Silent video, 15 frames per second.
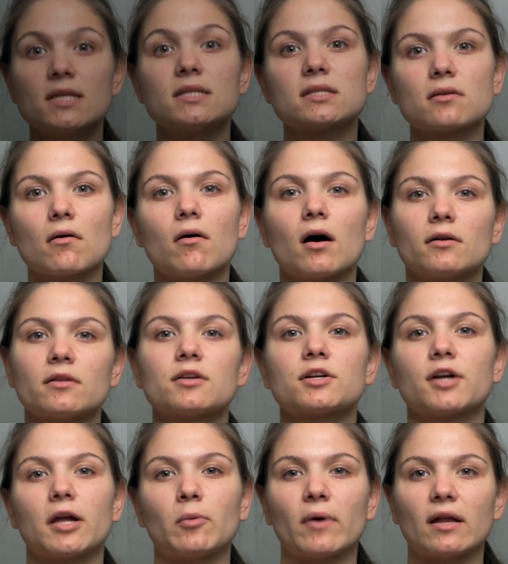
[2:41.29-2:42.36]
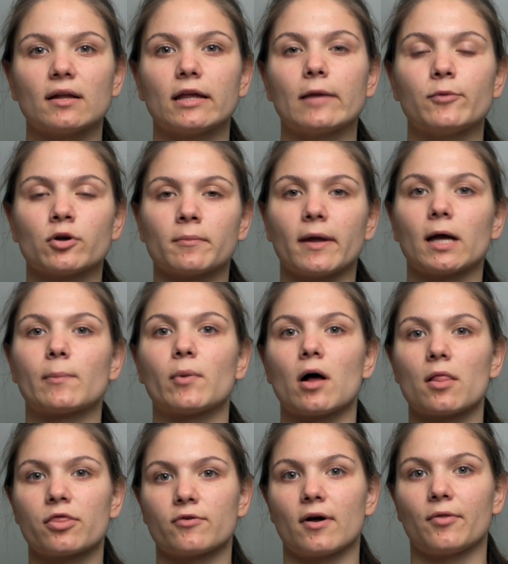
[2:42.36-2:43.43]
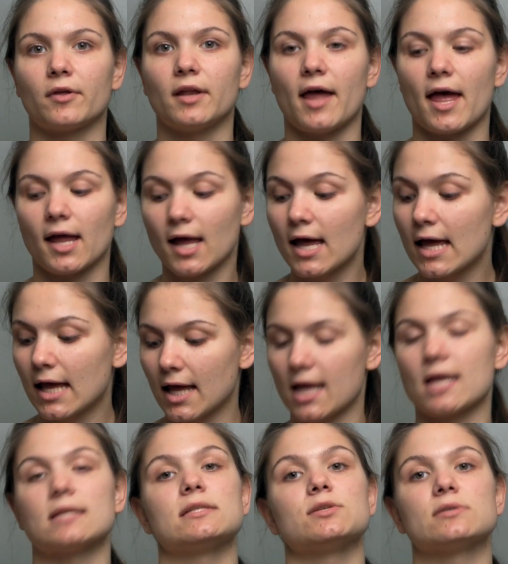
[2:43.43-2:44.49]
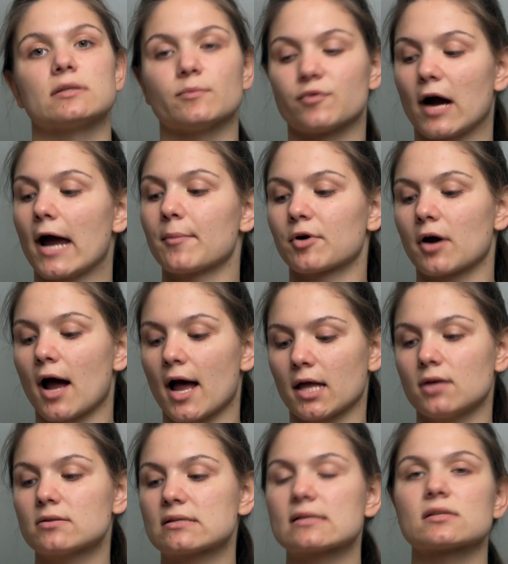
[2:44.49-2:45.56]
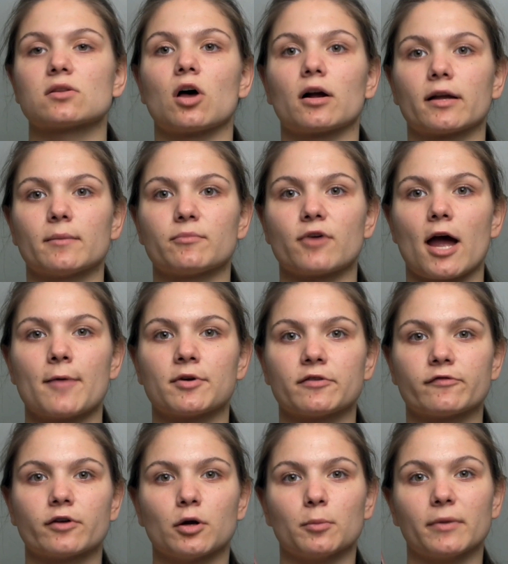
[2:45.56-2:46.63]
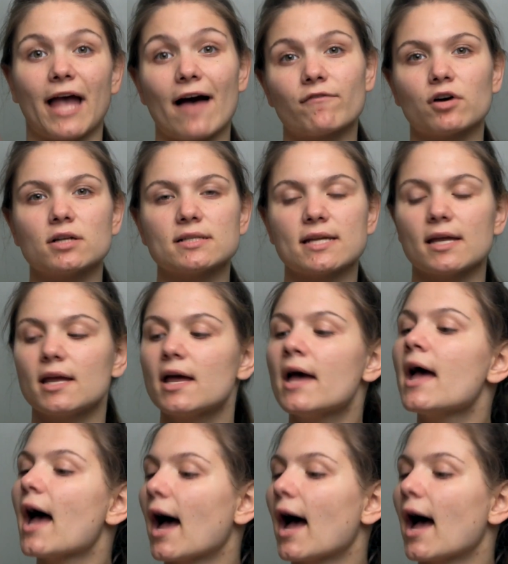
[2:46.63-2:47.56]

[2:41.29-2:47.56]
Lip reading: So another great way to keep your makeup on throughout the day is using primer. I use this LockIt primer from KatVonD.